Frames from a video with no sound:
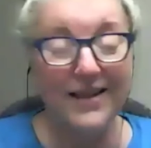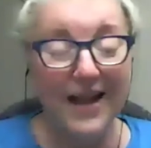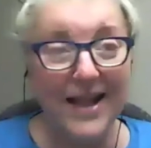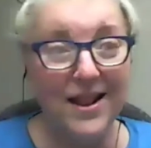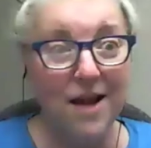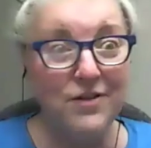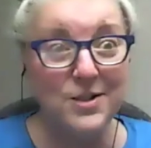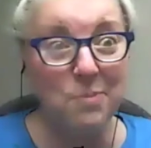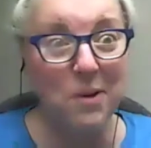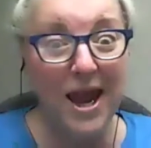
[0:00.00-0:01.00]
I yeah. love
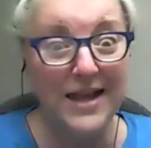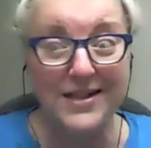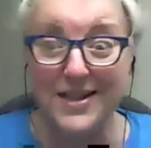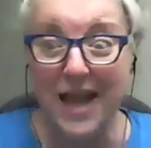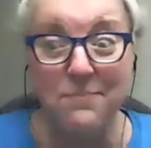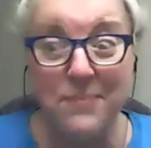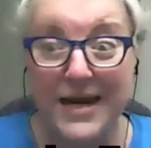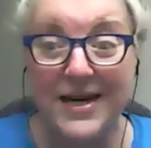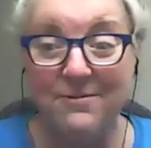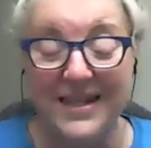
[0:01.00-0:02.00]
this place. They mean
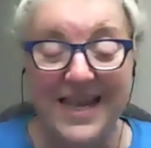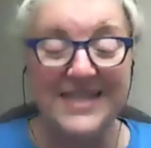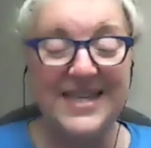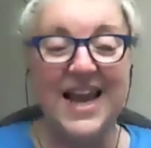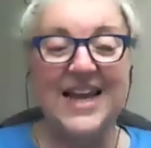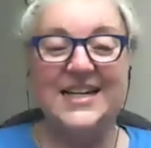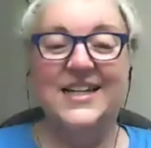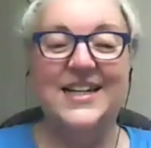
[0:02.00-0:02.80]
it, it, when they say it.